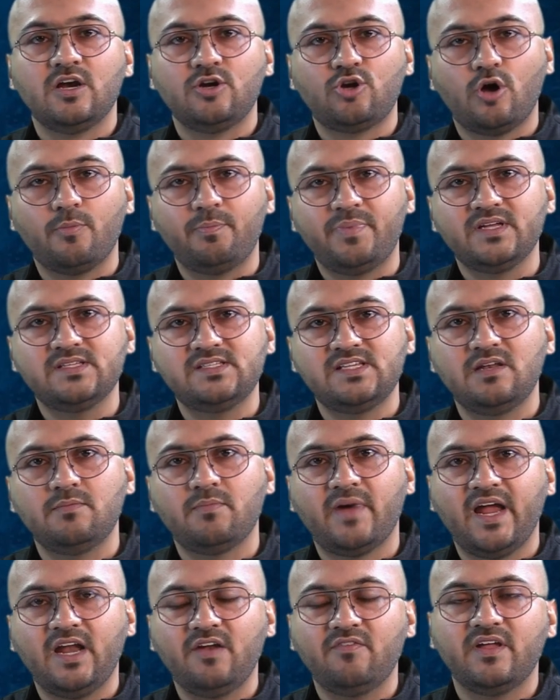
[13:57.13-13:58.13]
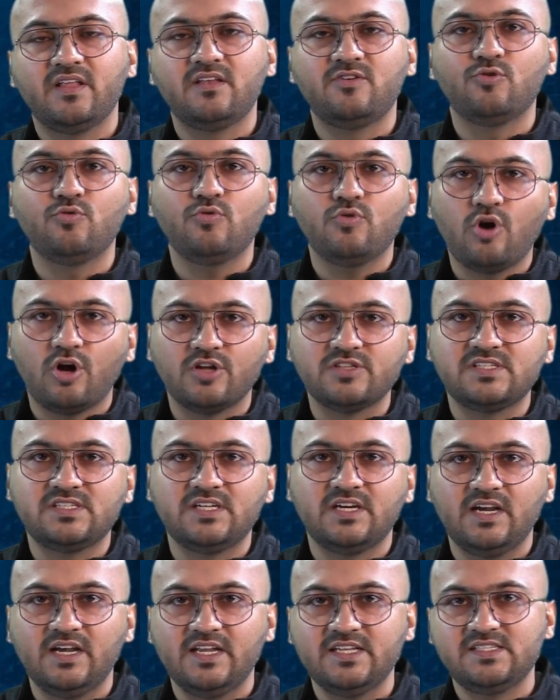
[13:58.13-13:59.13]
topics in mind when you
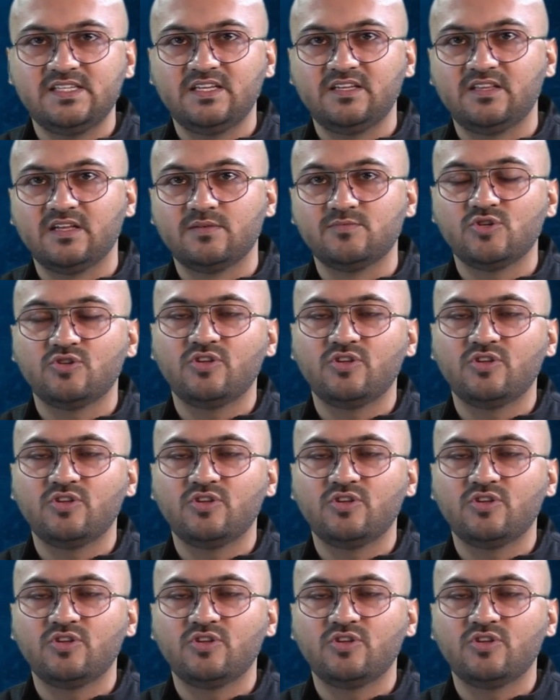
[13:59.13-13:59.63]
constantly see them.